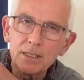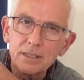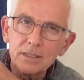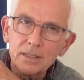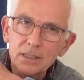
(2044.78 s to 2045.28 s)

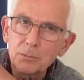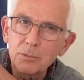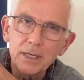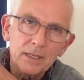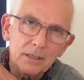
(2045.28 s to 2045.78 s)
good
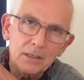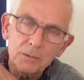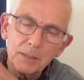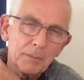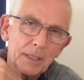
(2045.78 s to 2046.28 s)
spreader because
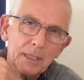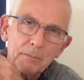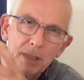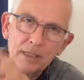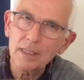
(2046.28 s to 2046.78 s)
we're going to be
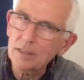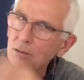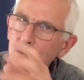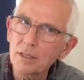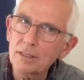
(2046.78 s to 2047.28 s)
mixing
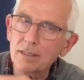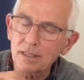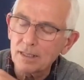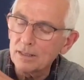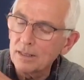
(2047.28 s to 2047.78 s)
sawdust and
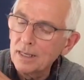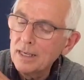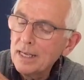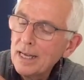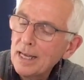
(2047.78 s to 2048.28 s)
glue
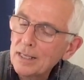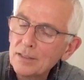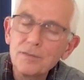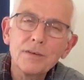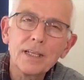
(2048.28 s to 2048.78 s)

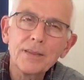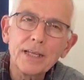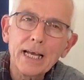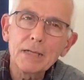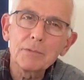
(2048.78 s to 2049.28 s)
to fill in the
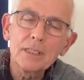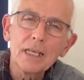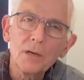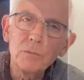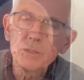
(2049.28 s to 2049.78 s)
gaps in
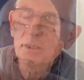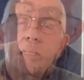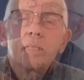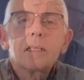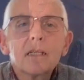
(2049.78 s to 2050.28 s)
our wood.
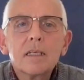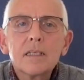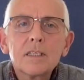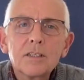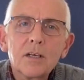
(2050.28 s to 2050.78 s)

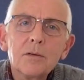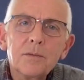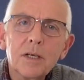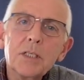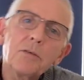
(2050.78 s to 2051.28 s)
So
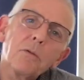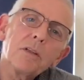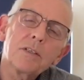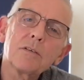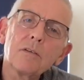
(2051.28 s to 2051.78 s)
those are all the
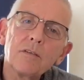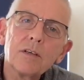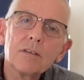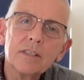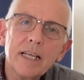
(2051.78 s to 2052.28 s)
tools that
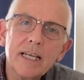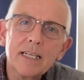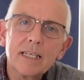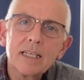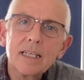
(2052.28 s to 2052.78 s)
you'll
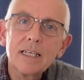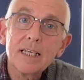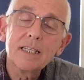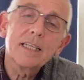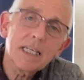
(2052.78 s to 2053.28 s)
need.
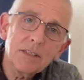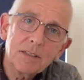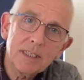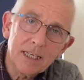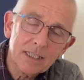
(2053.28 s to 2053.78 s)
In the next
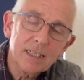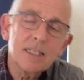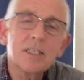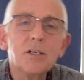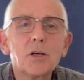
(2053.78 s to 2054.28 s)

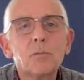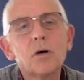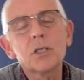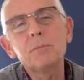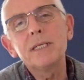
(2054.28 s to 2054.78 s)
session you can
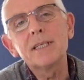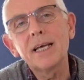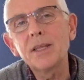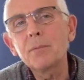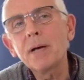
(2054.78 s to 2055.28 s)
watch me
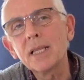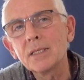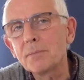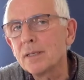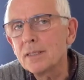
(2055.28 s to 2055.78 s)
taking the
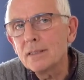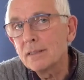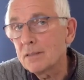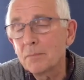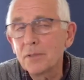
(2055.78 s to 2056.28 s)
pallets apart,
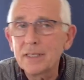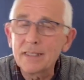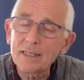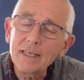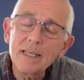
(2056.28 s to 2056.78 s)
not a pretty
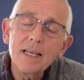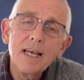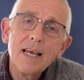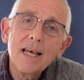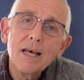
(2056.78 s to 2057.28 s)
sight.
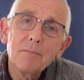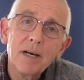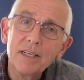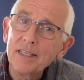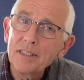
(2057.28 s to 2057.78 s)
My
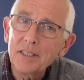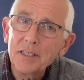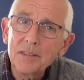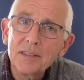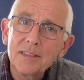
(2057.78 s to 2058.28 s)
only
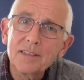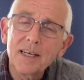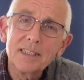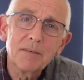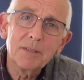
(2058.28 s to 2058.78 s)
excuse is that
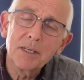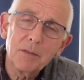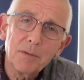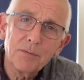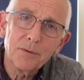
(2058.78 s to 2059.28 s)
I've never done
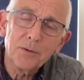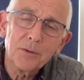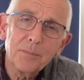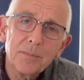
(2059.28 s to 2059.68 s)
it before.